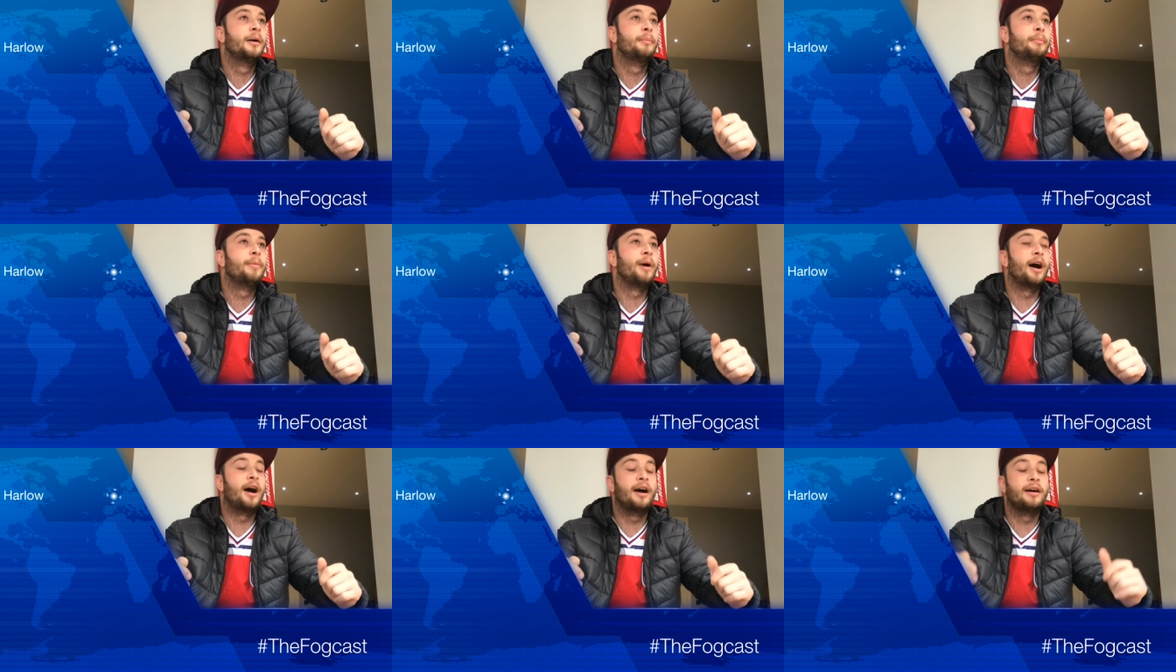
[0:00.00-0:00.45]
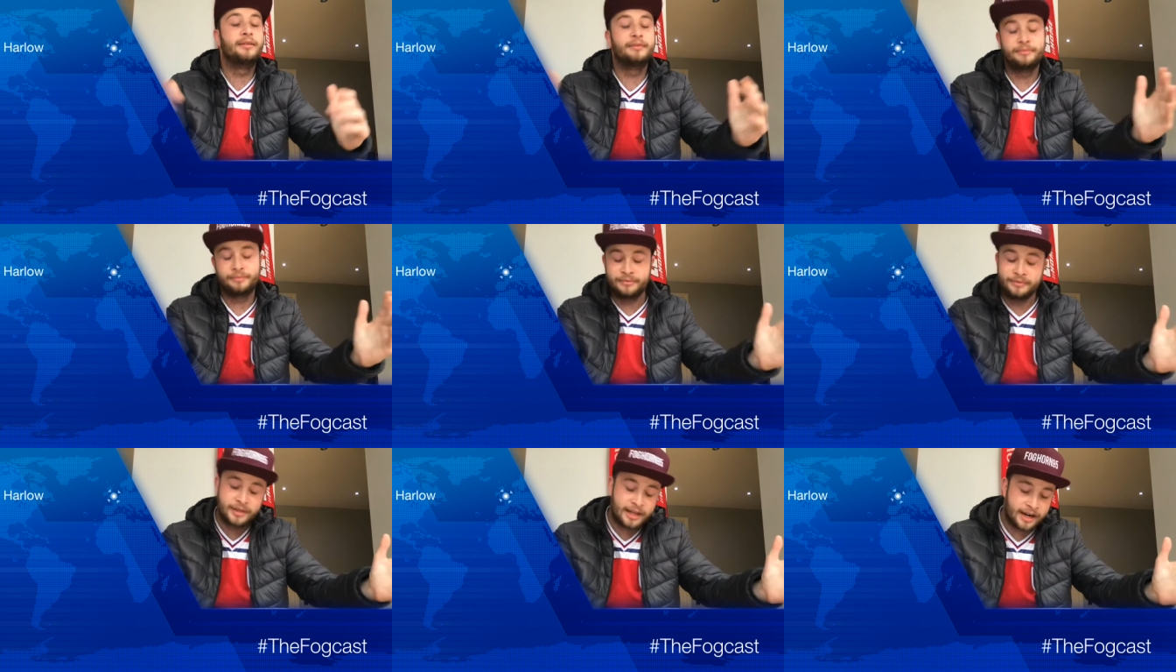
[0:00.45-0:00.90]

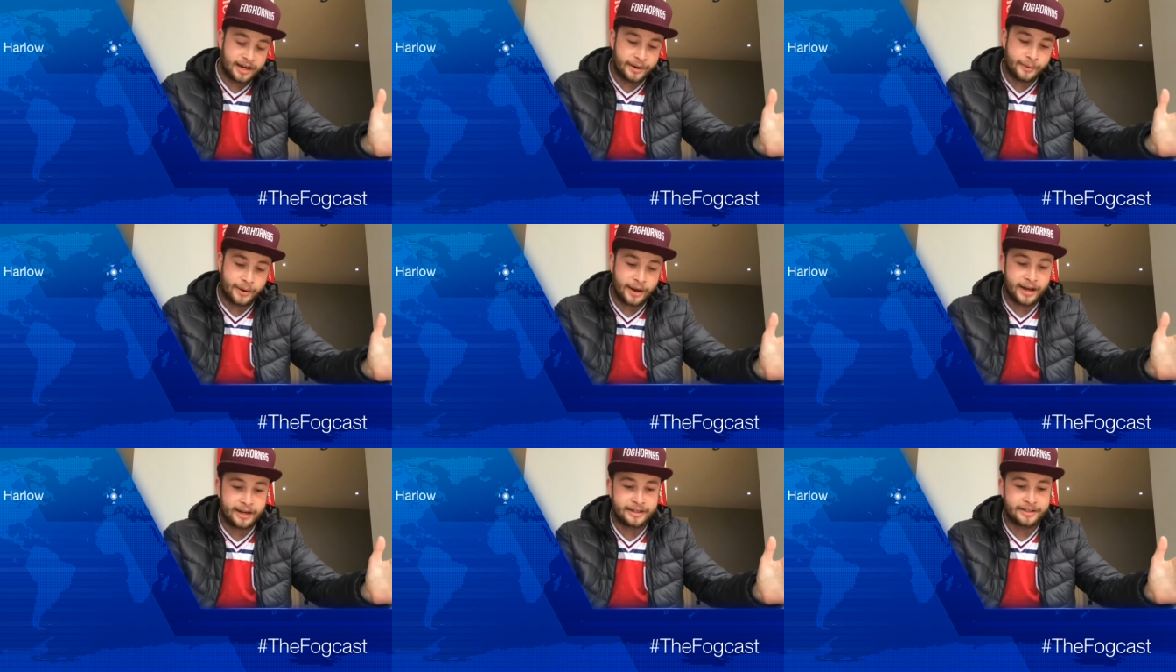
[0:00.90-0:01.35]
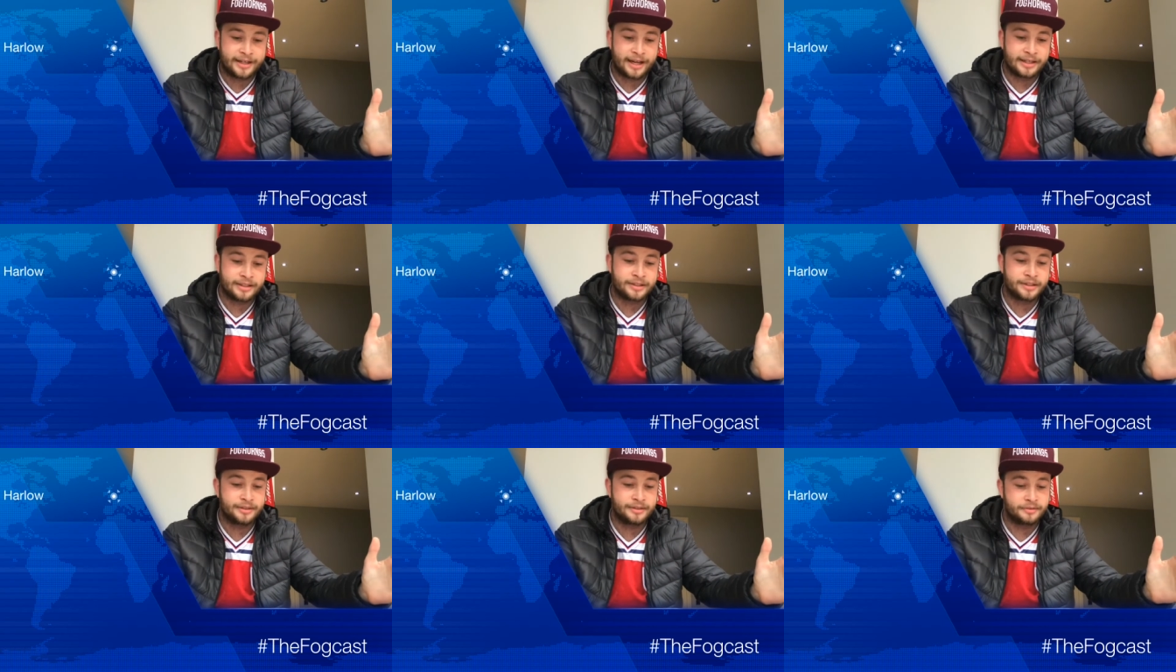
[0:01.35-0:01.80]
But anyway,
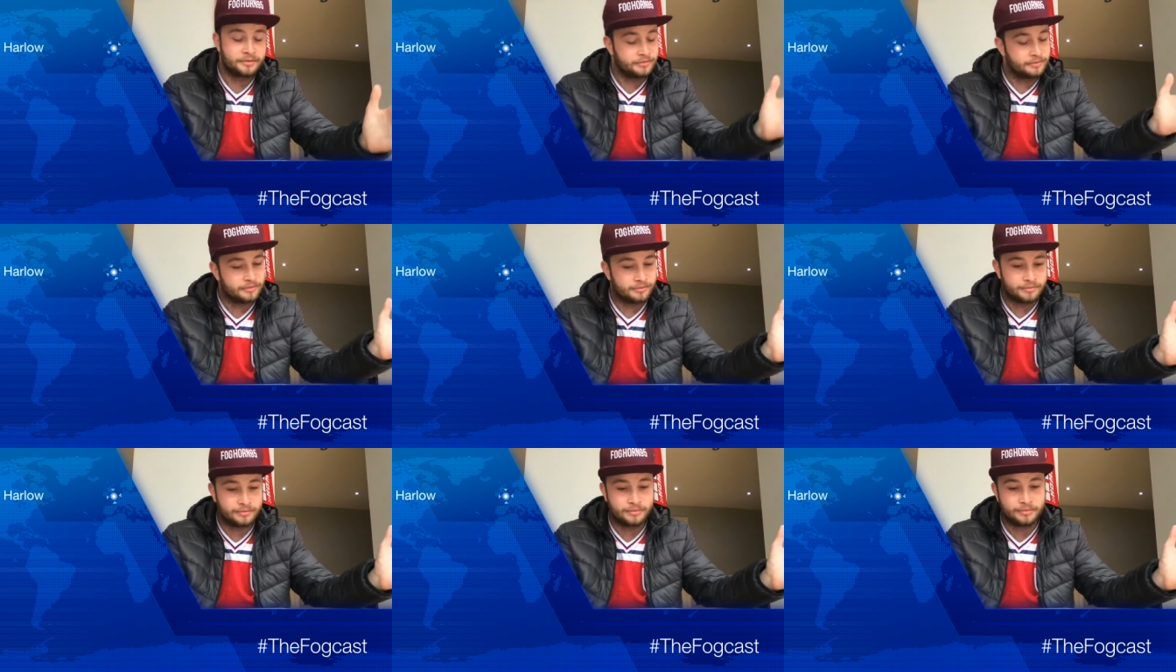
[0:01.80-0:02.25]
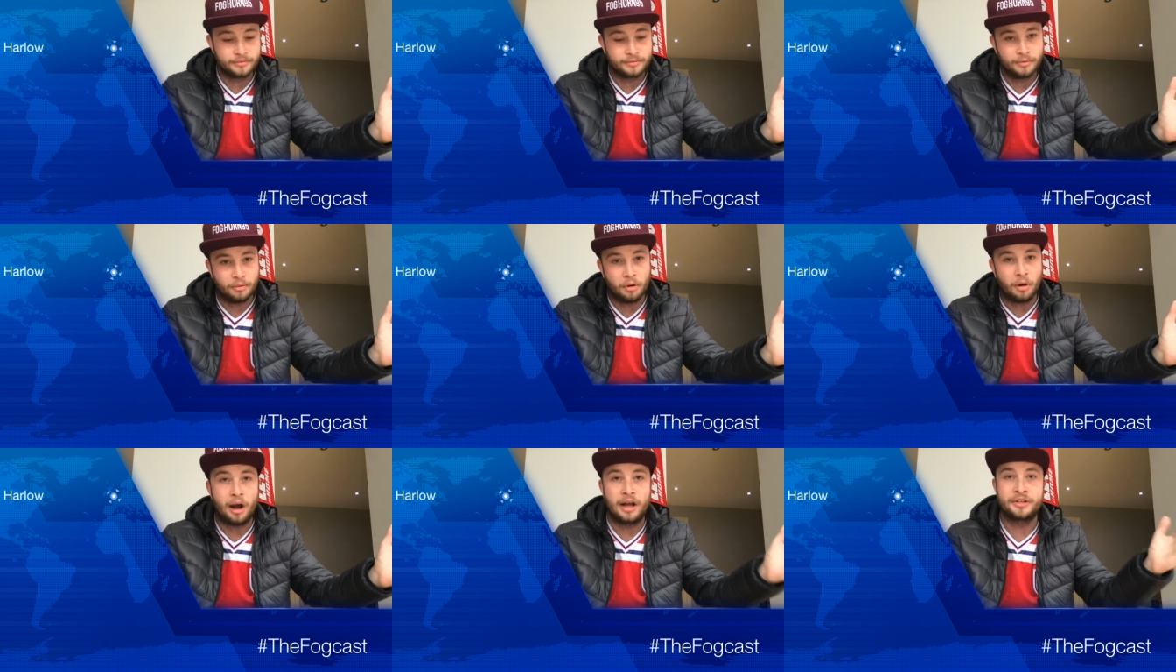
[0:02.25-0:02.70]
I
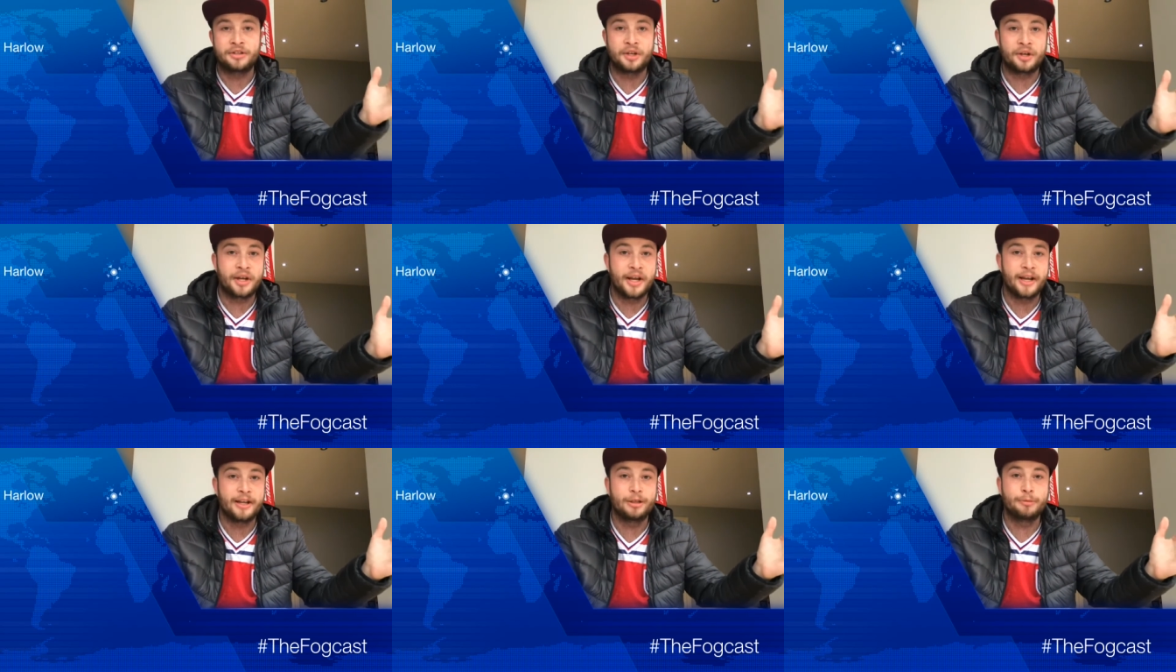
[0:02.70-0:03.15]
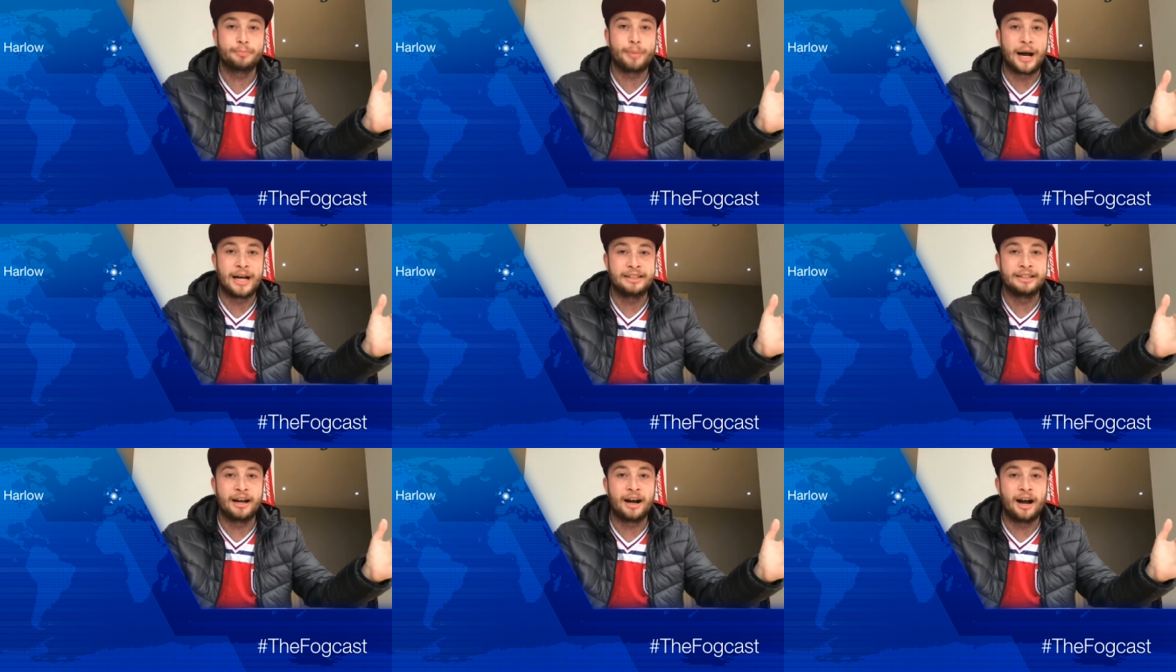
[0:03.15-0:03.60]
took it as
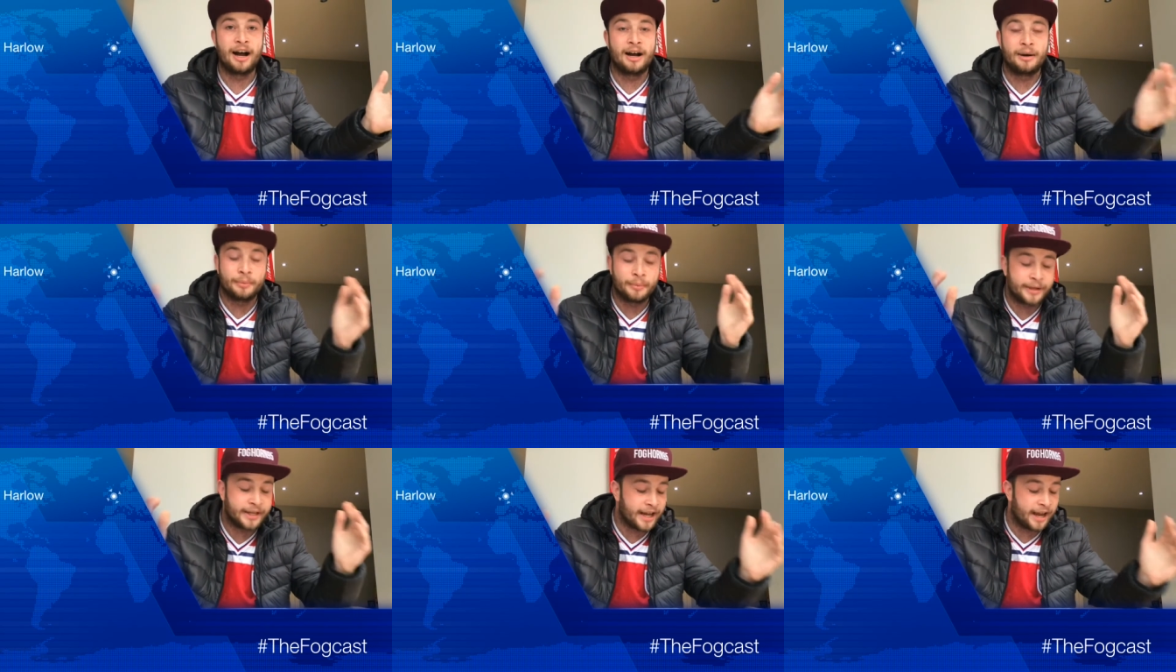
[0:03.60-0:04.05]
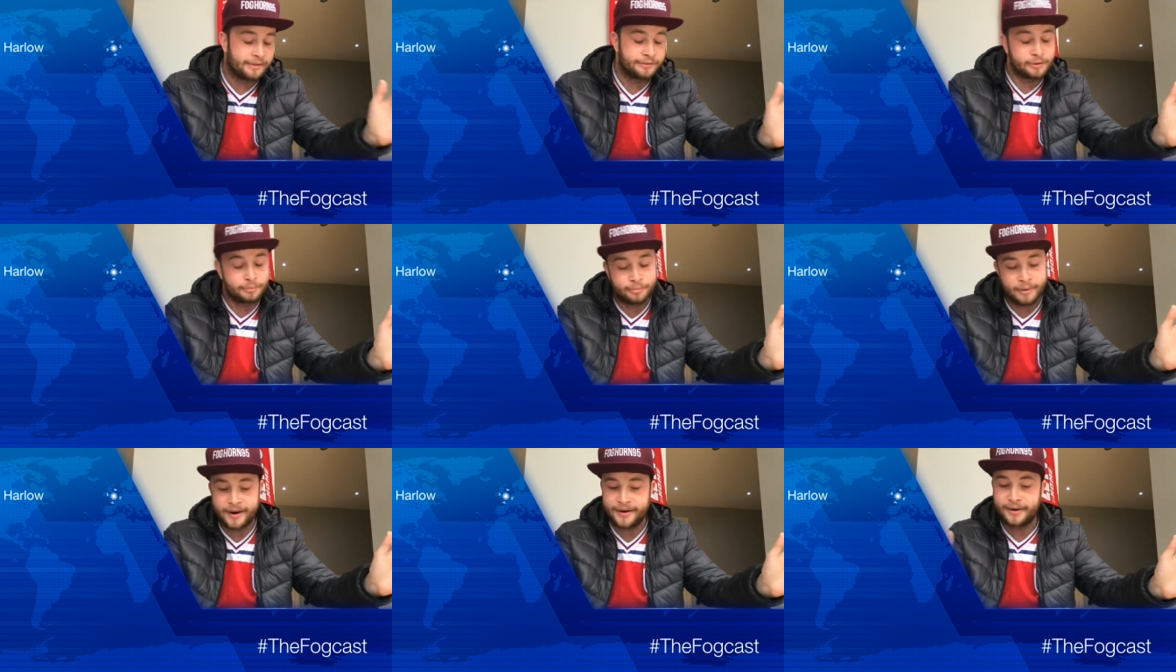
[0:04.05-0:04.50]
banter. We gave
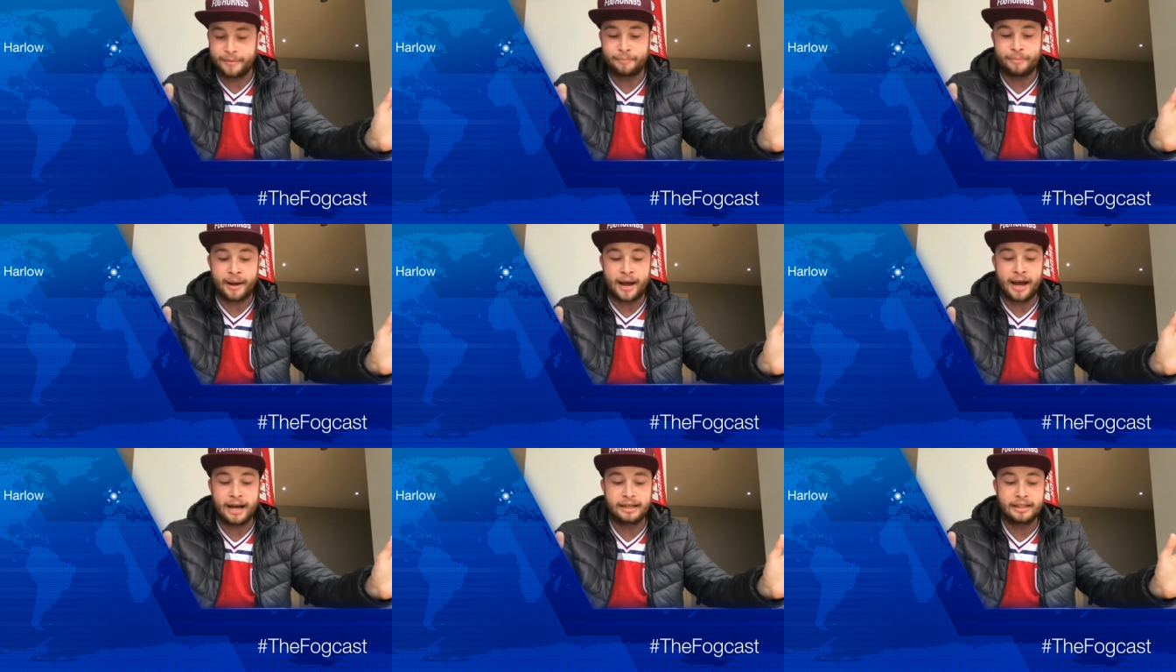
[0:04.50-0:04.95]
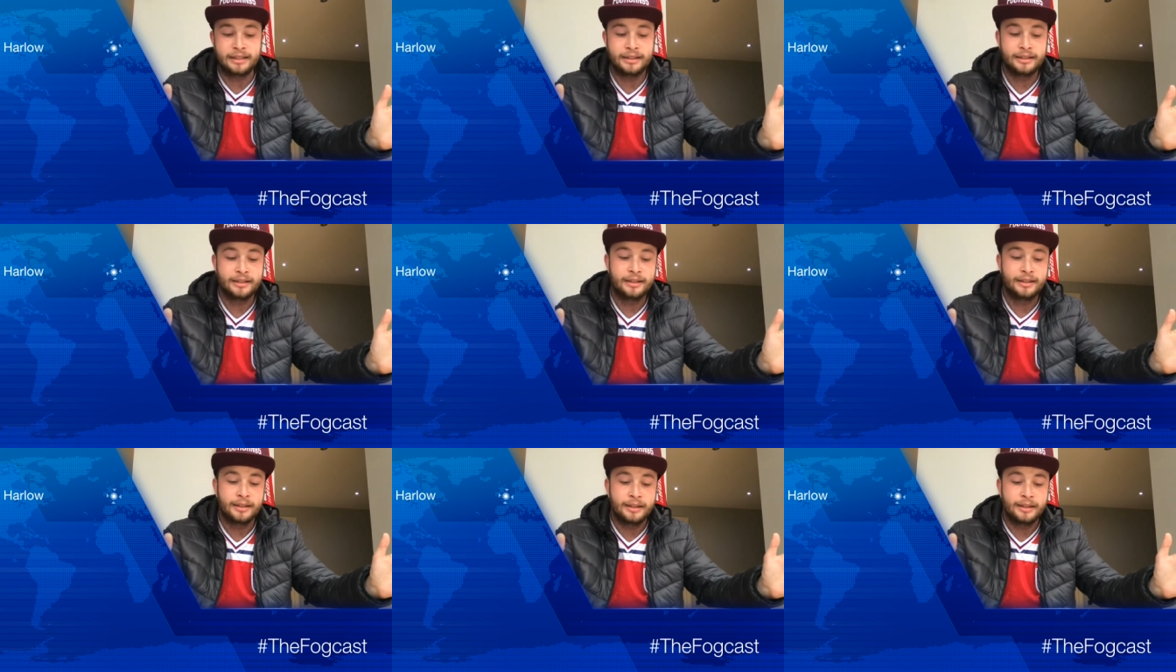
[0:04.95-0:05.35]
the banter back.